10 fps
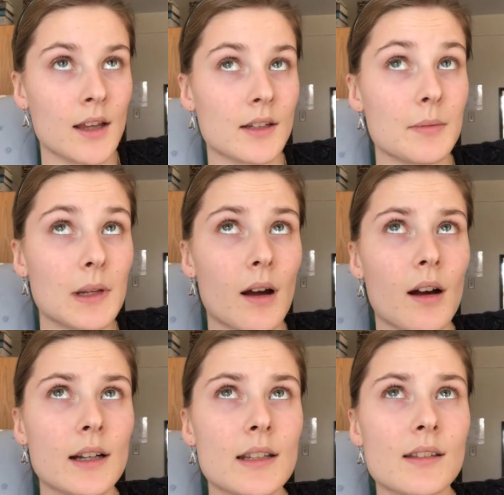To be
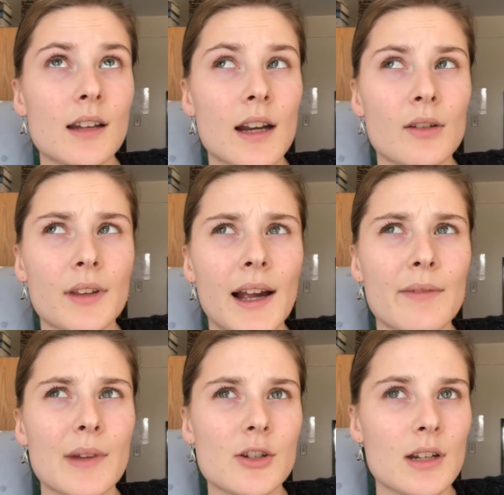honest, I don't think I've
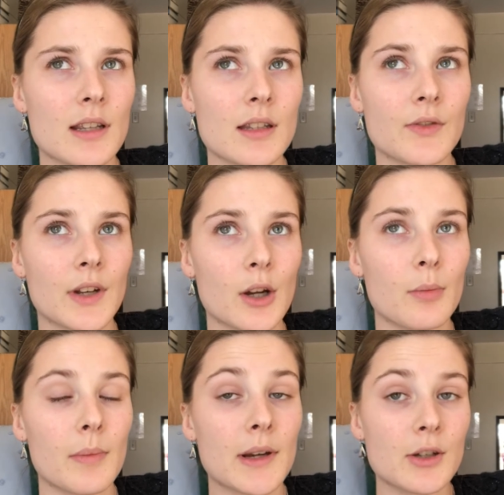mentioned in this video,
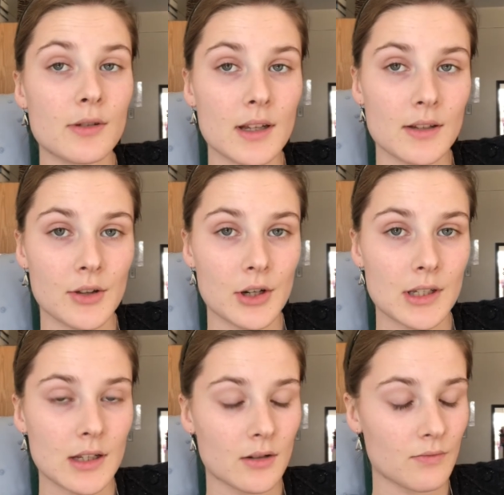but my Tuesdays and
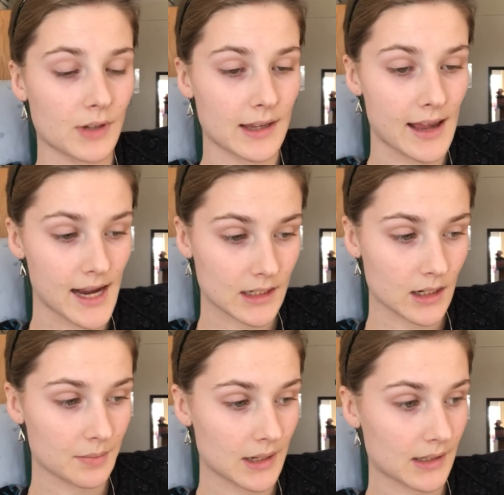Thursdays are really
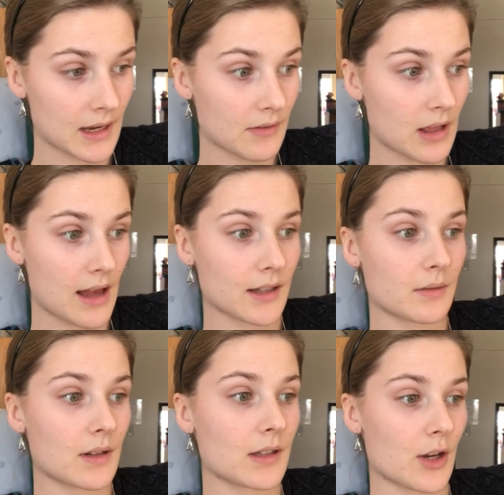hectic because I have
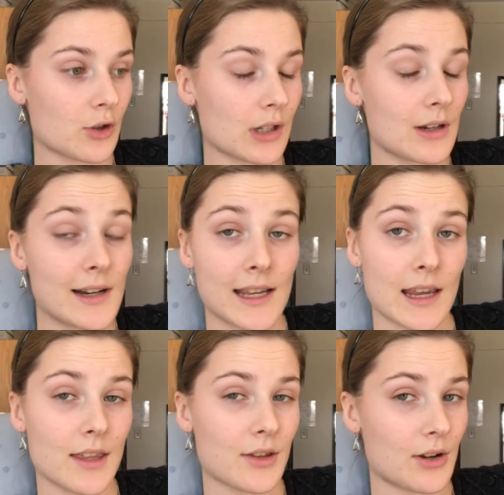class essentially starting
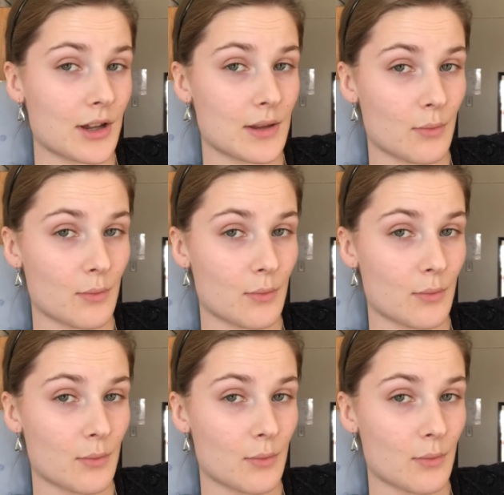at 8.30 in the